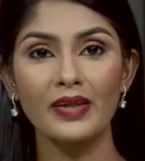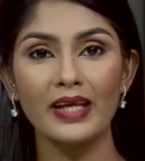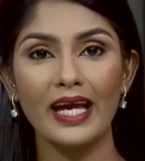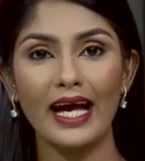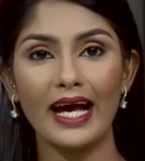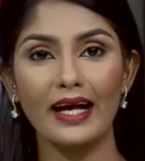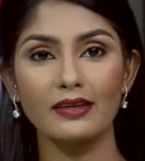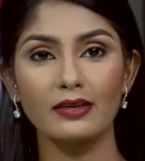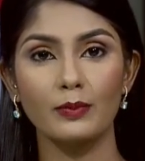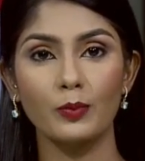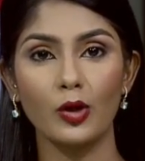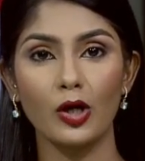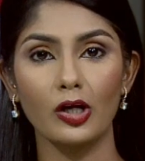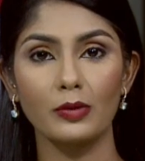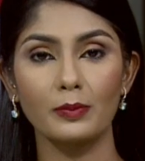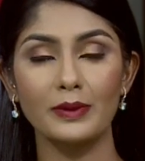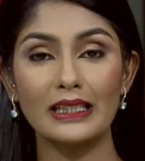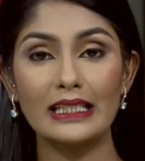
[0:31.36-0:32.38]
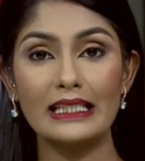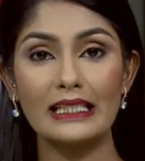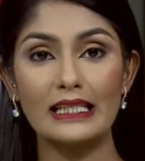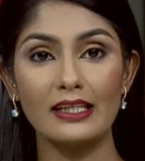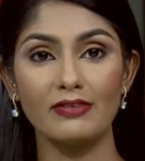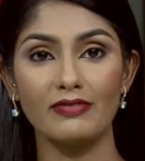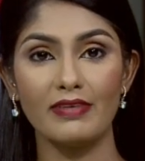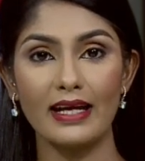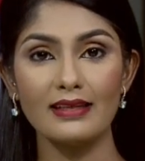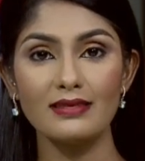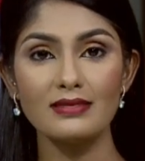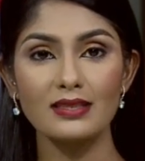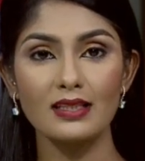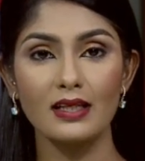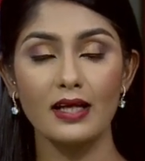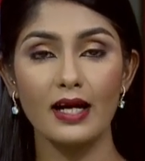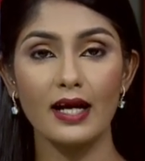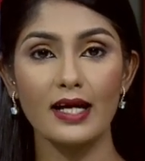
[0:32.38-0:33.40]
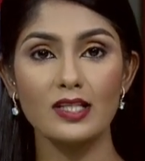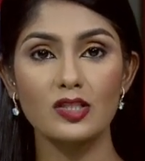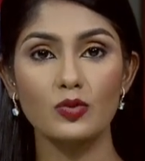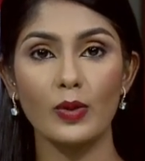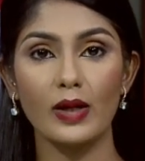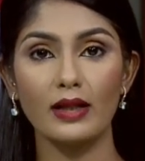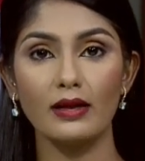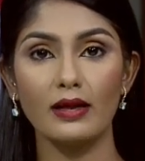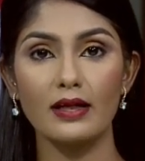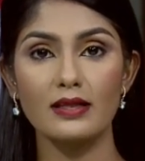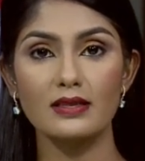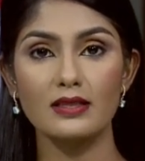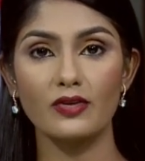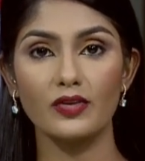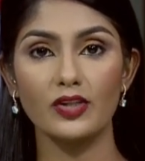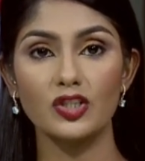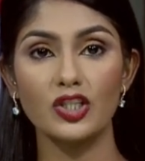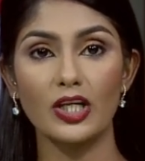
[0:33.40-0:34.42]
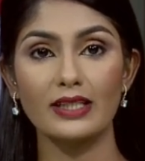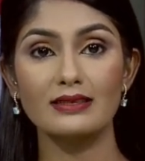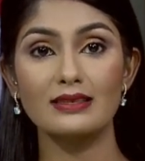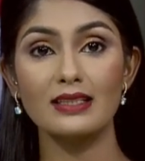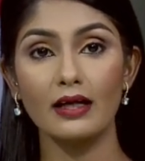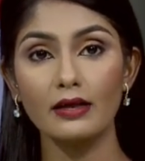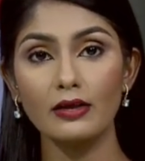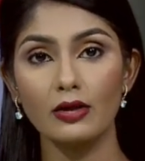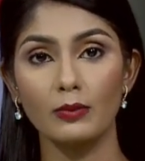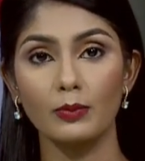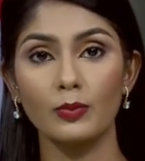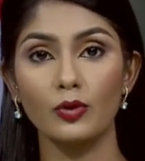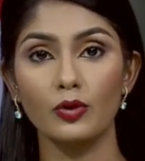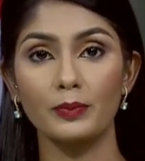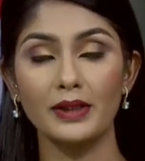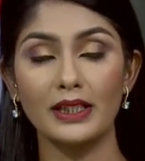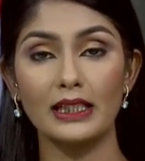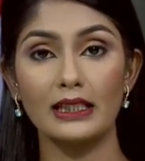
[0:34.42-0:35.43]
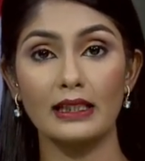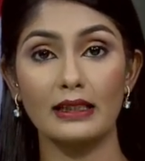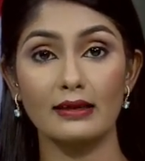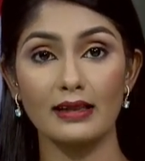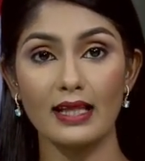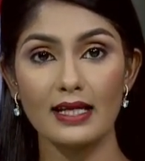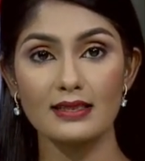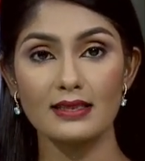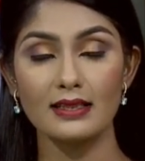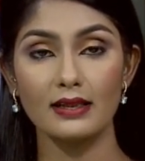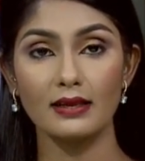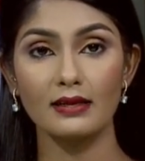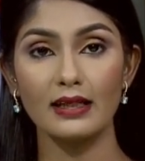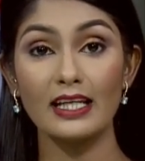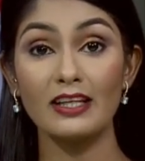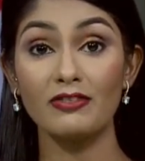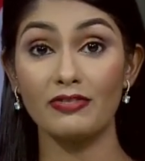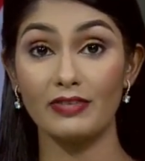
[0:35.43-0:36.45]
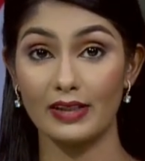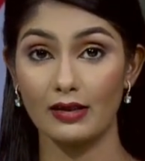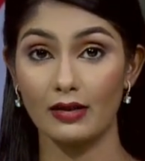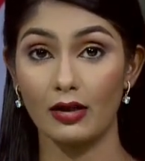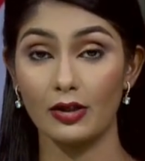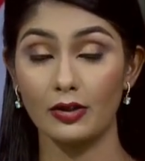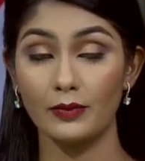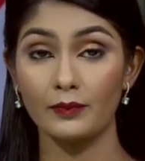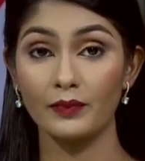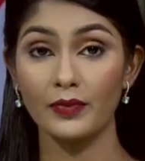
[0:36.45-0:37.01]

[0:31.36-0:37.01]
at the Prague Bikini event, as well as the Jantana Pro Bikini Classic in Finland.